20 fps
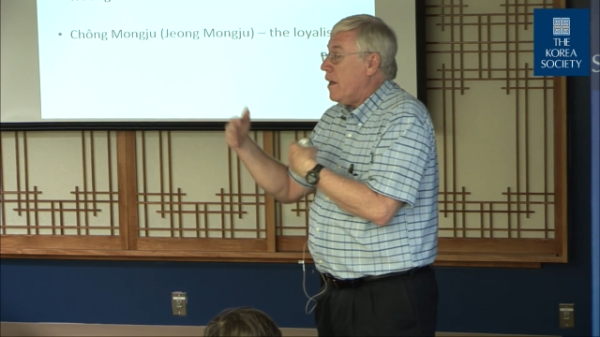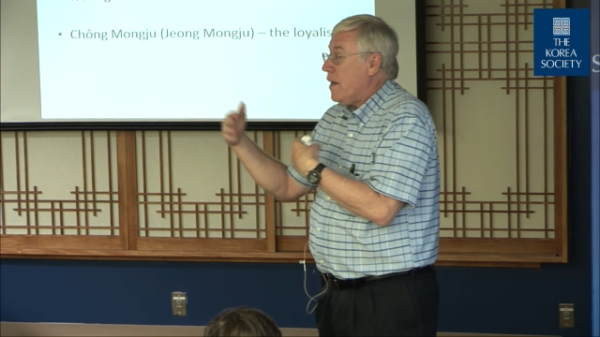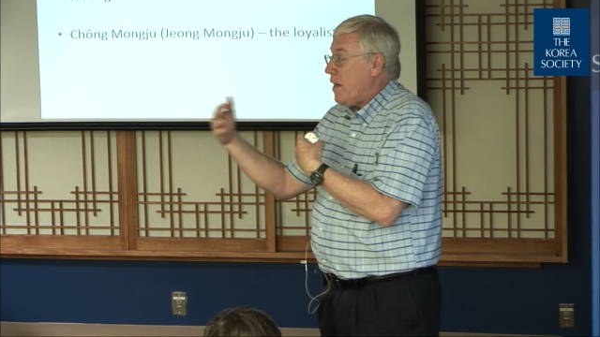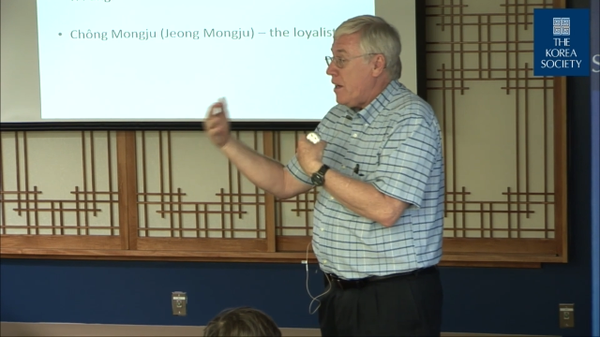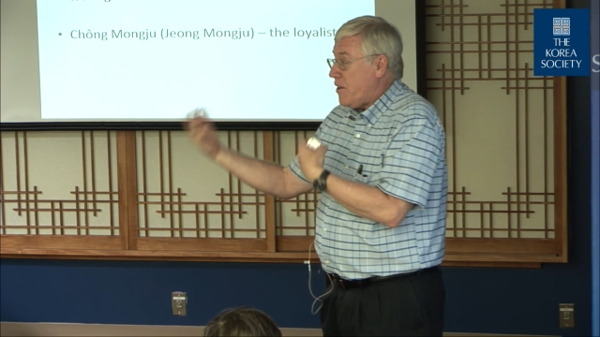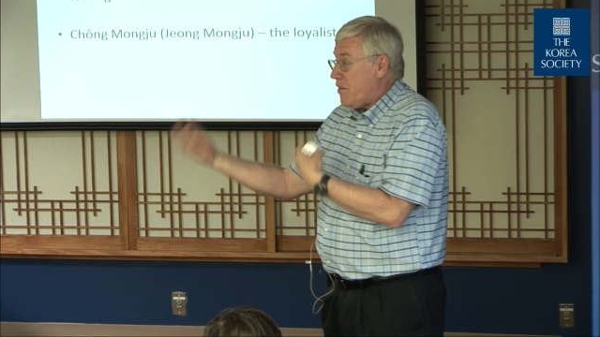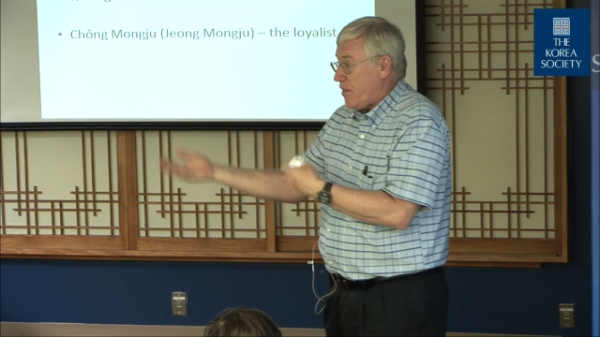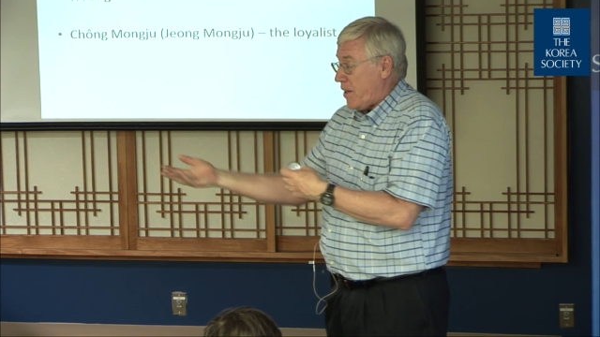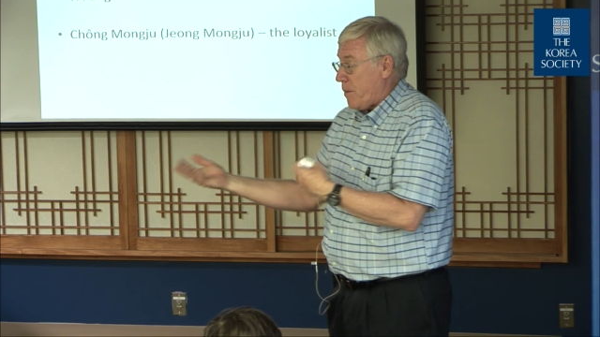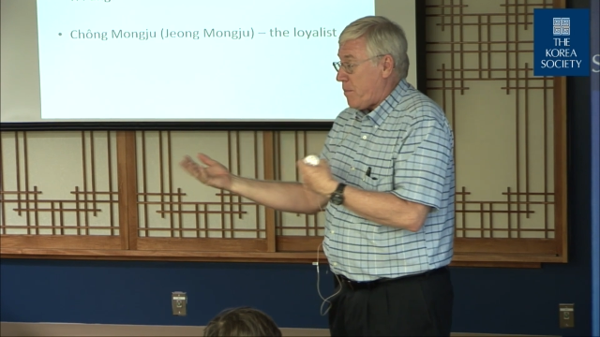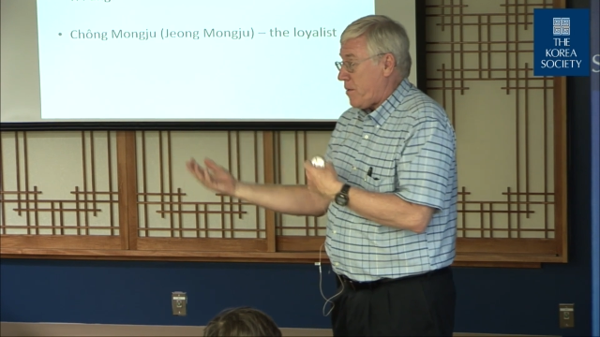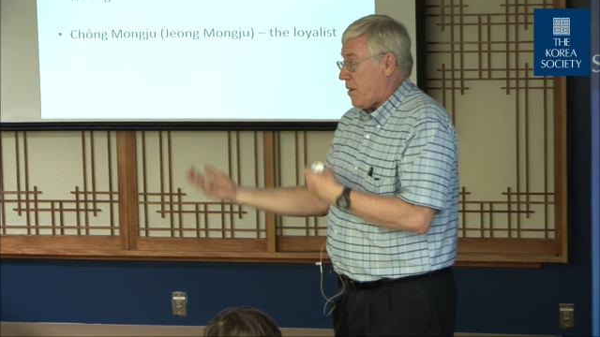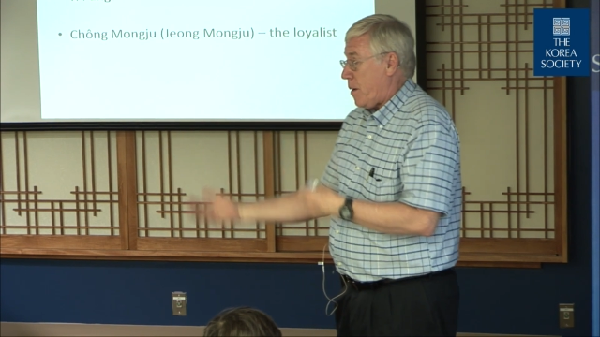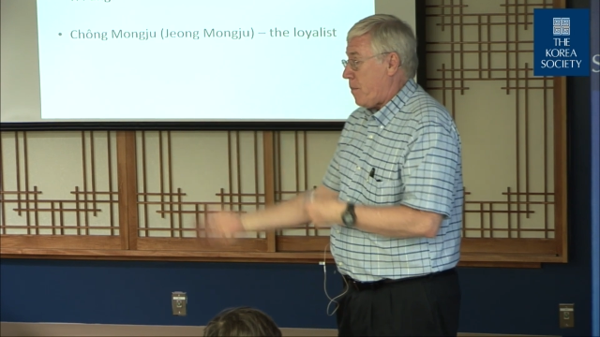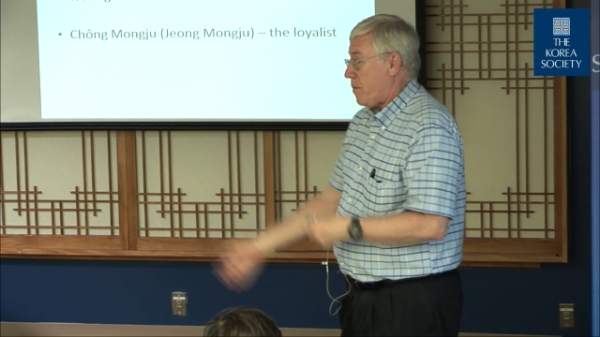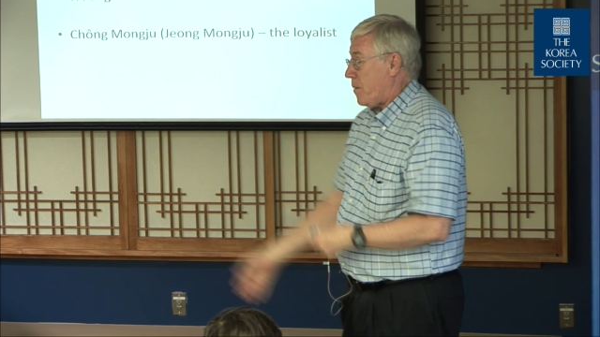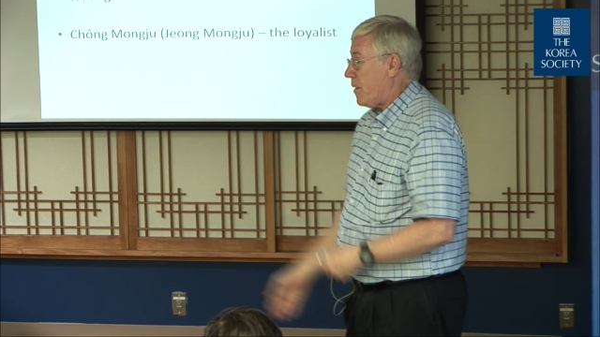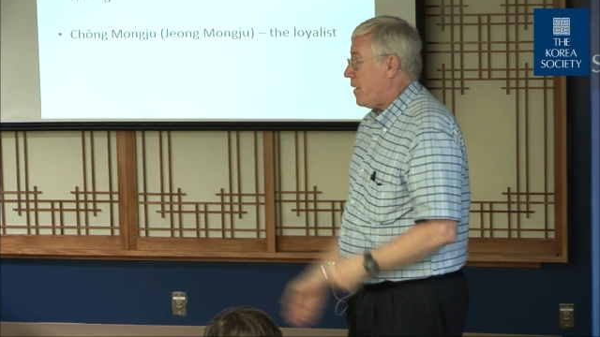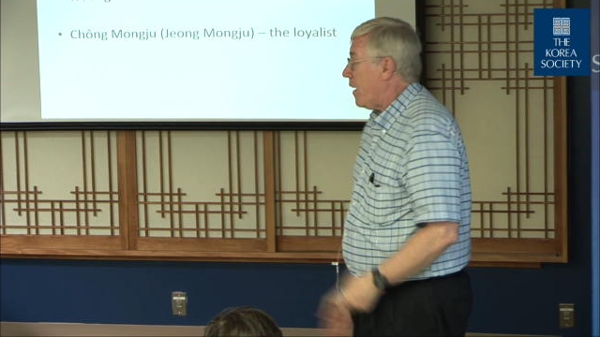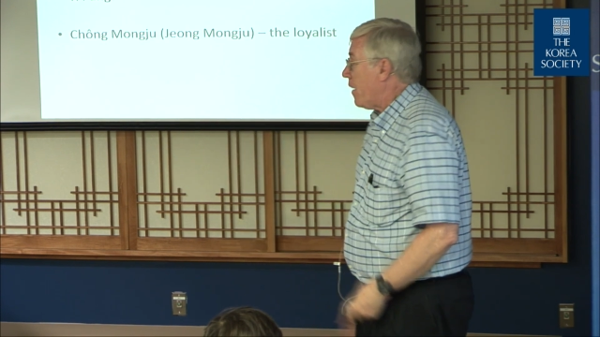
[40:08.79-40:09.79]
he steps
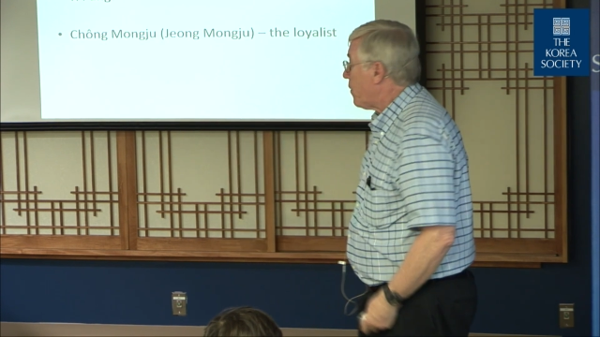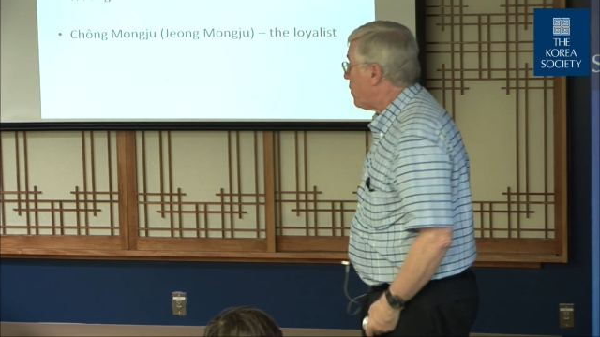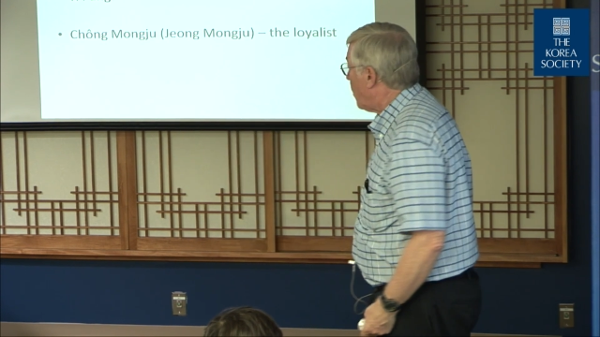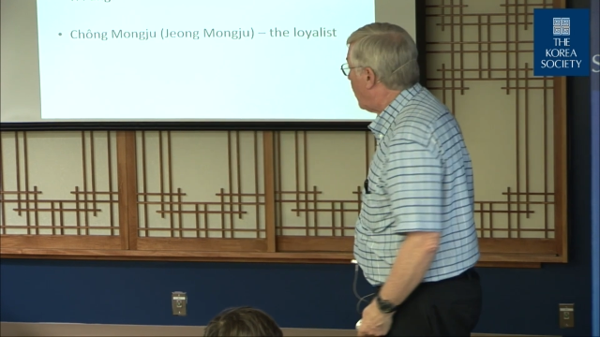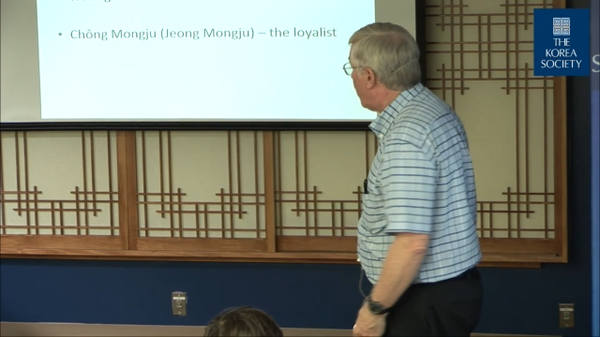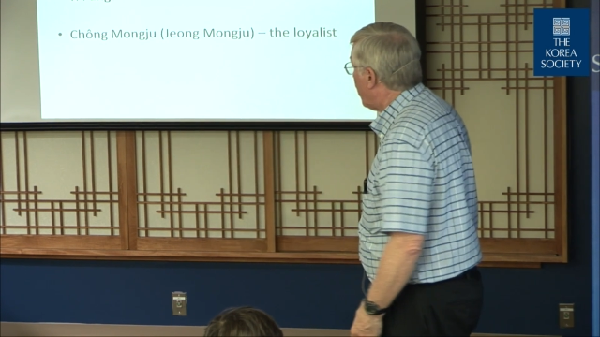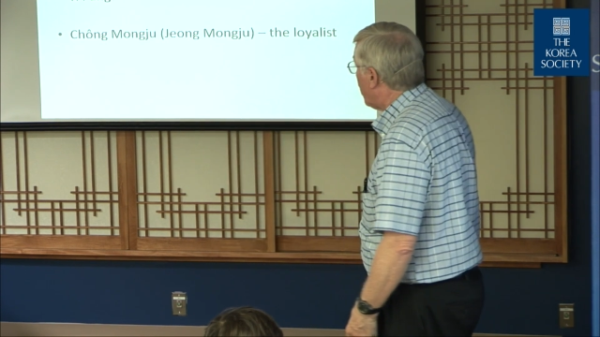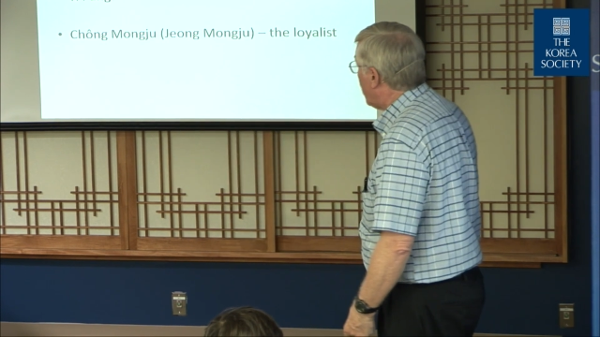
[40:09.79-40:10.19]
up and takes over.